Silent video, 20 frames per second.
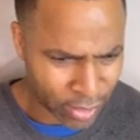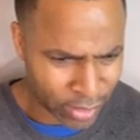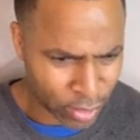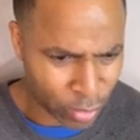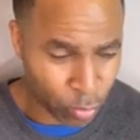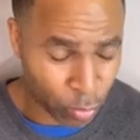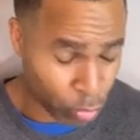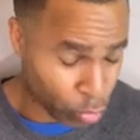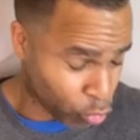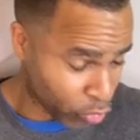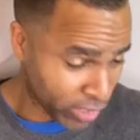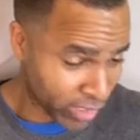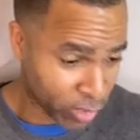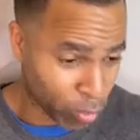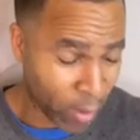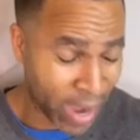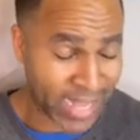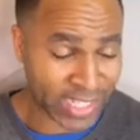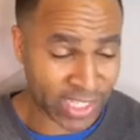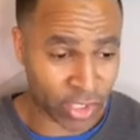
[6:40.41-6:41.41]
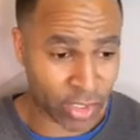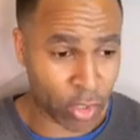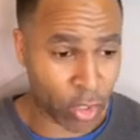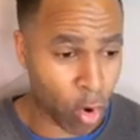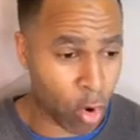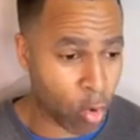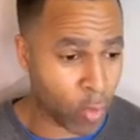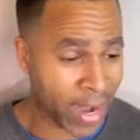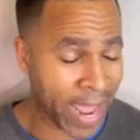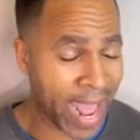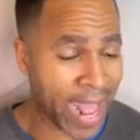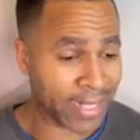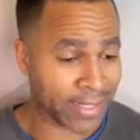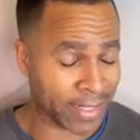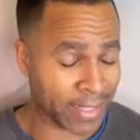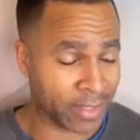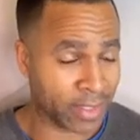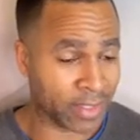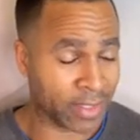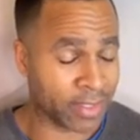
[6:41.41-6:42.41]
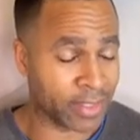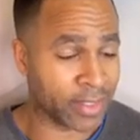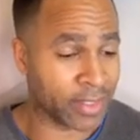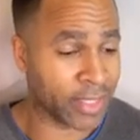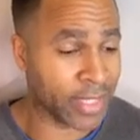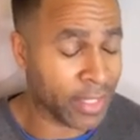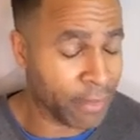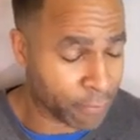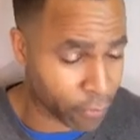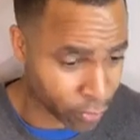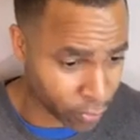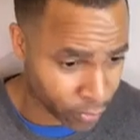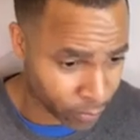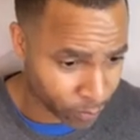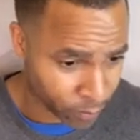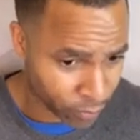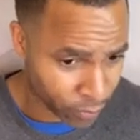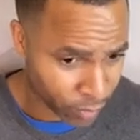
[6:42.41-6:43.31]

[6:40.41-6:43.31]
reason why he's known as a deceiver,